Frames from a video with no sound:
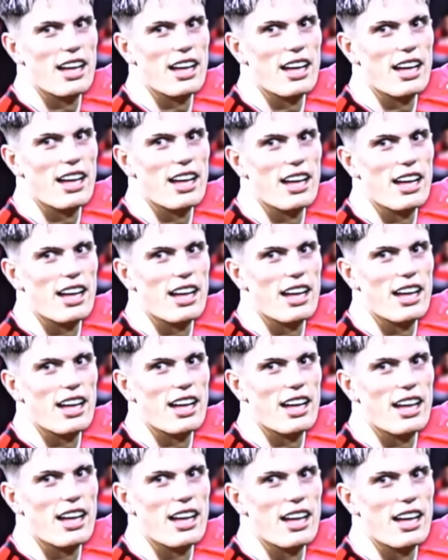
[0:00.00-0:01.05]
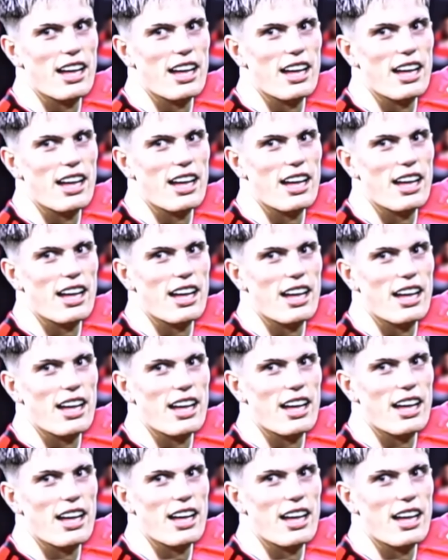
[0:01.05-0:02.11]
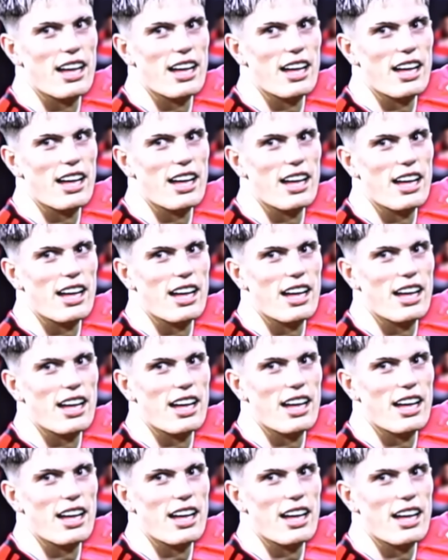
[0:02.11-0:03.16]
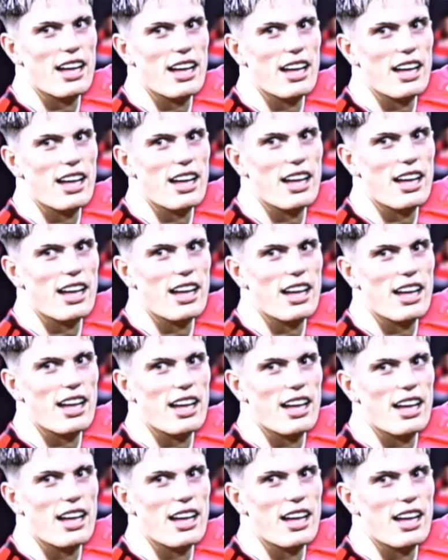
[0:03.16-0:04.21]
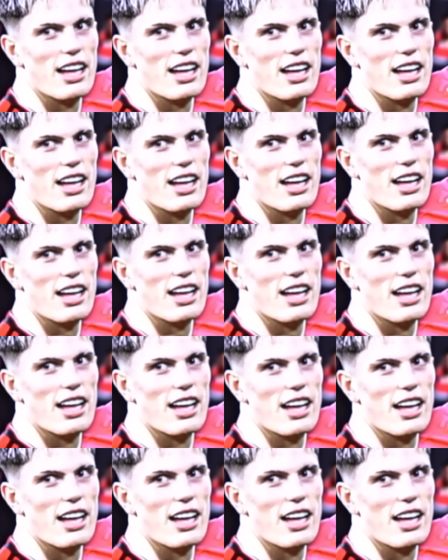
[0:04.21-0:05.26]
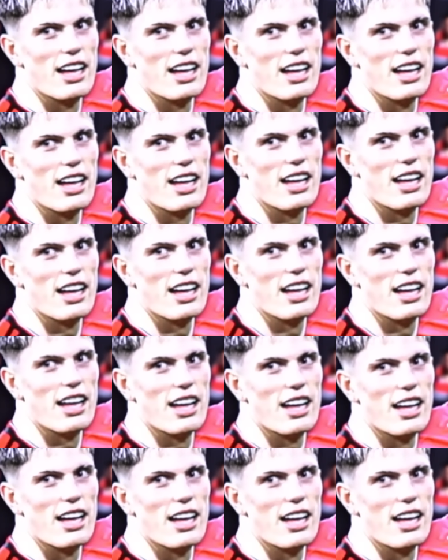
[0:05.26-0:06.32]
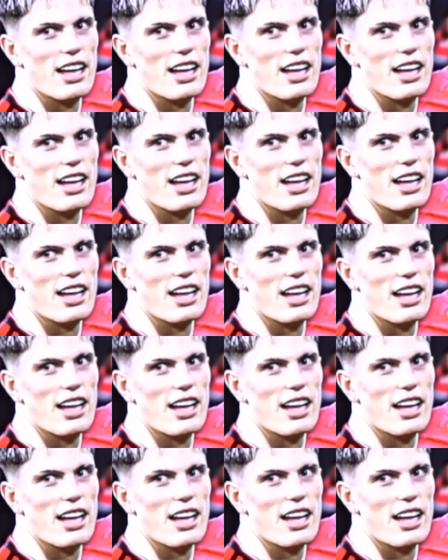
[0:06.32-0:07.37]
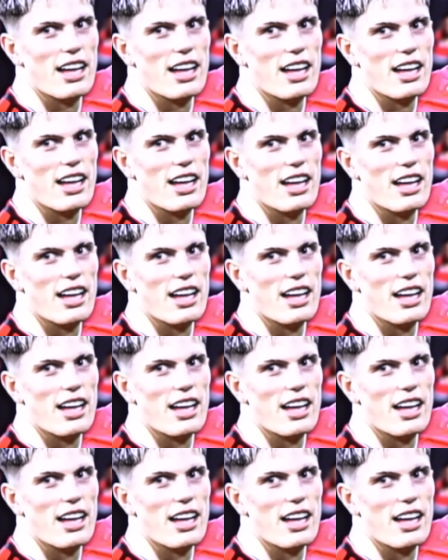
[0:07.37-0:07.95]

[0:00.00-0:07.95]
This person isn't speaking.